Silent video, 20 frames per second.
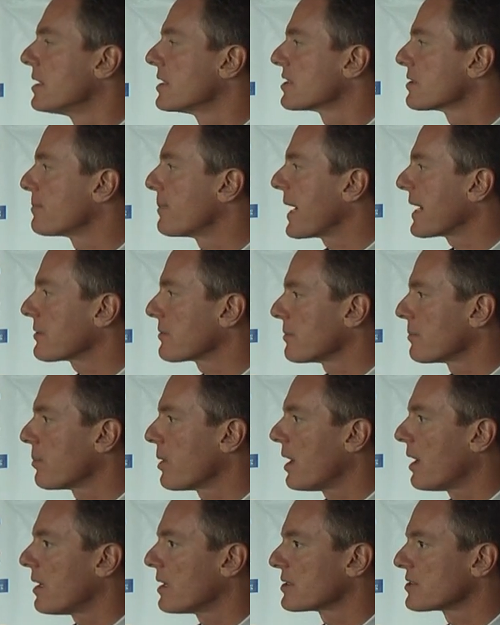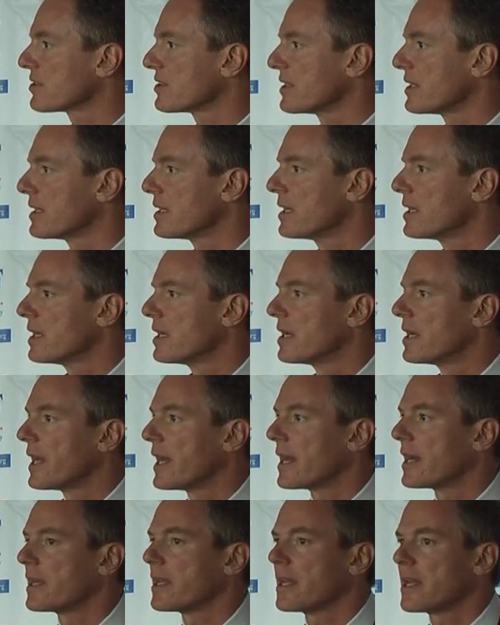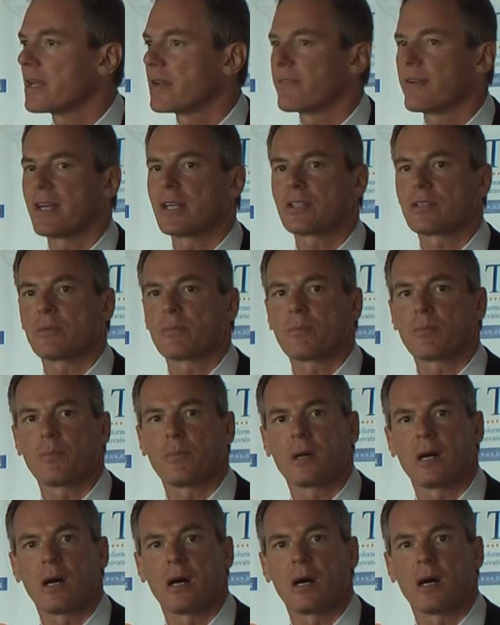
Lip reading: spectrum policy and innovation